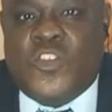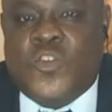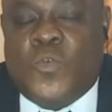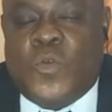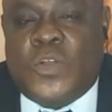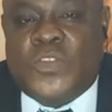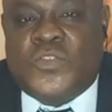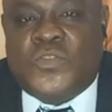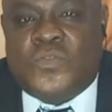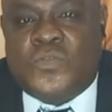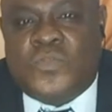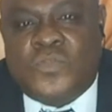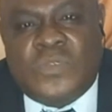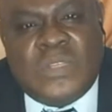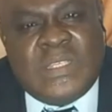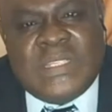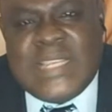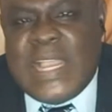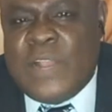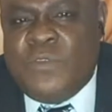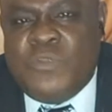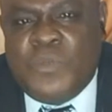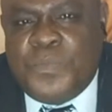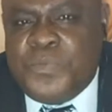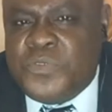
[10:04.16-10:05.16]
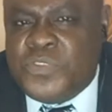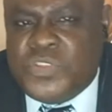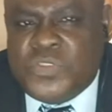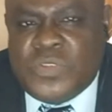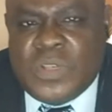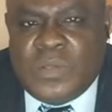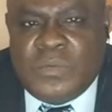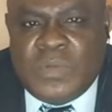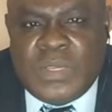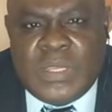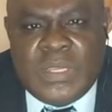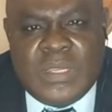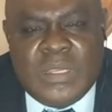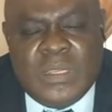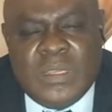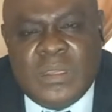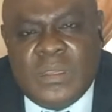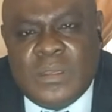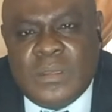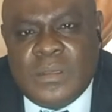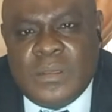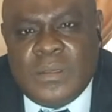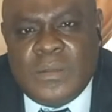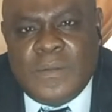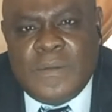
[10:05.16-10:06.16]
you what to do. The child will push you away.
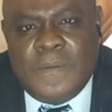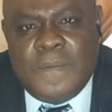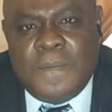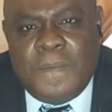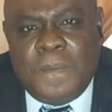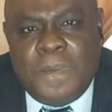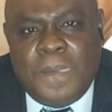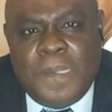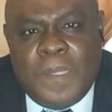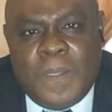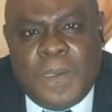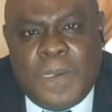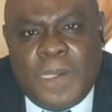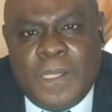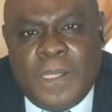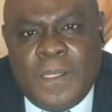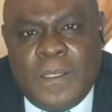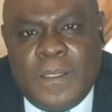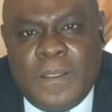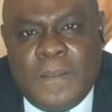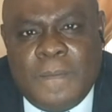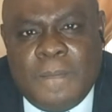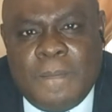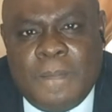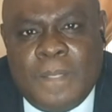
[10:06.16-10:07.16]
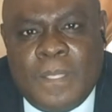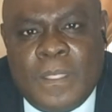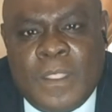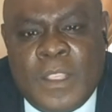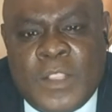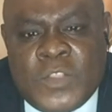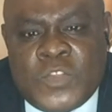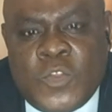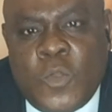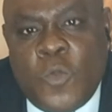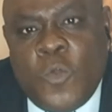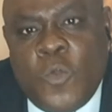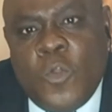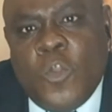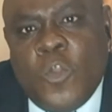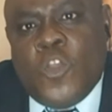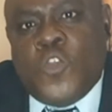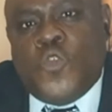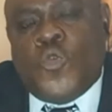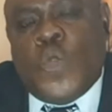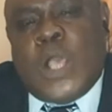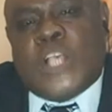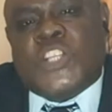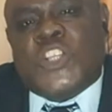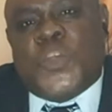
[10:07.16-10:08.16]
Hmm. So
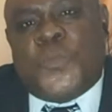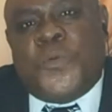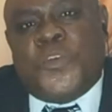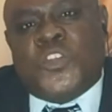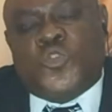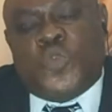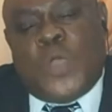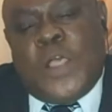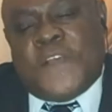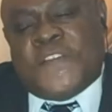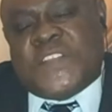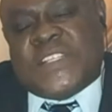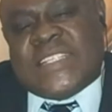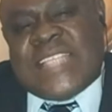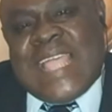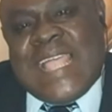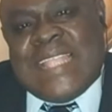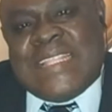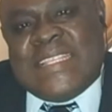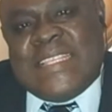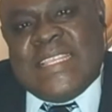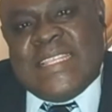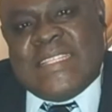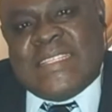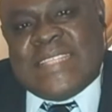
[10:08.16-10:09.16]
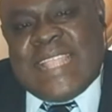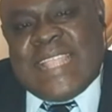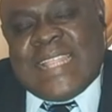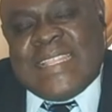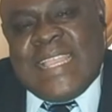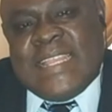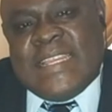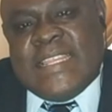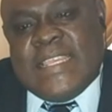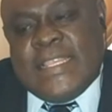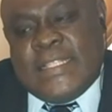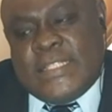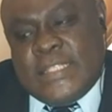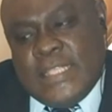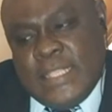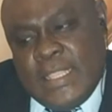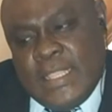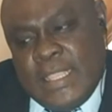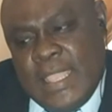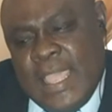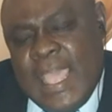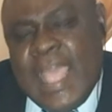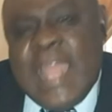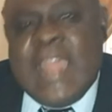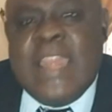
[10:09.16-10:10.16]
you are supposed to have started, started it
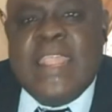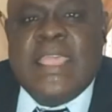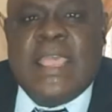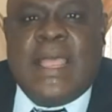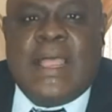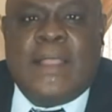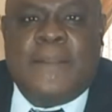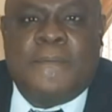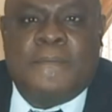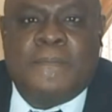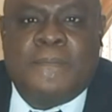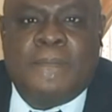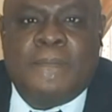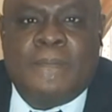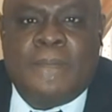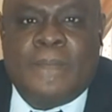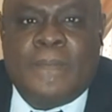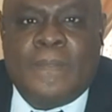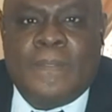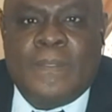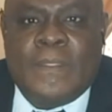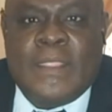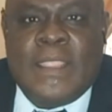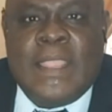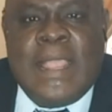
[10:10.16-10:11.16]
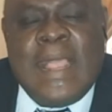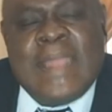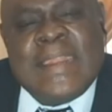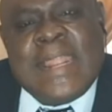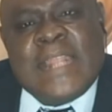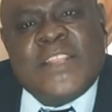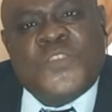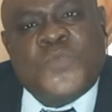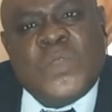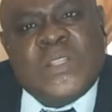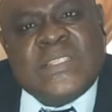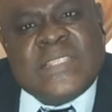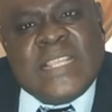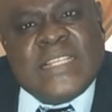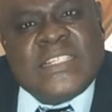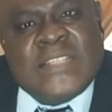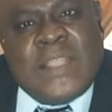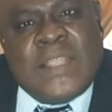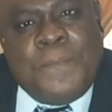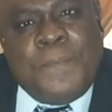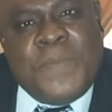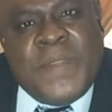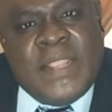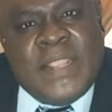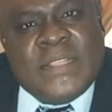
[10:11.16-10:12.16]
earlier. And that is what
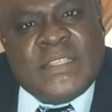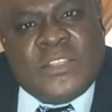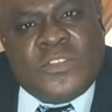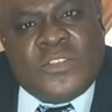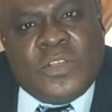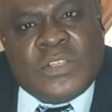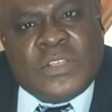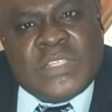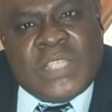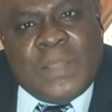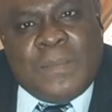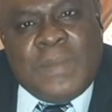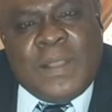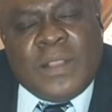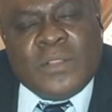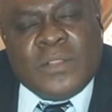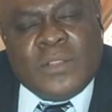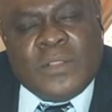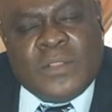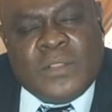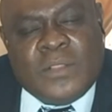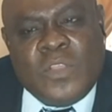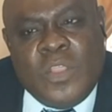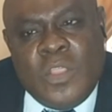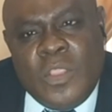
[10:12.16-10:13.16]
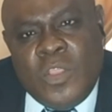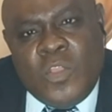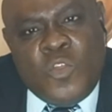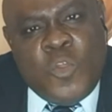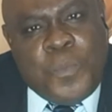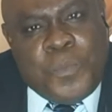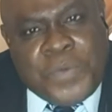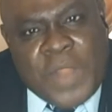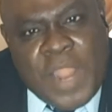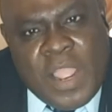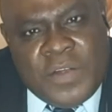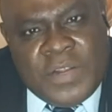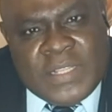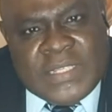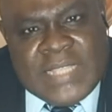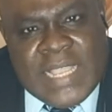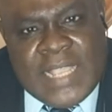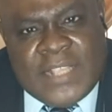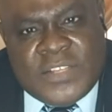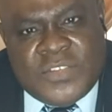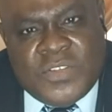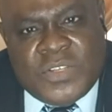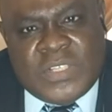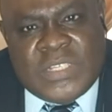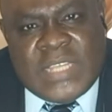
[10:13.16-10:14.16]
intentional parenting talks about. You
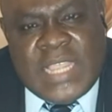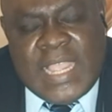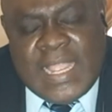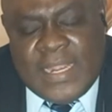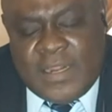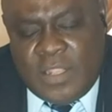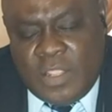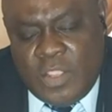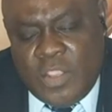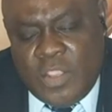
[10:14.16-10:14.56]
prioritize your child.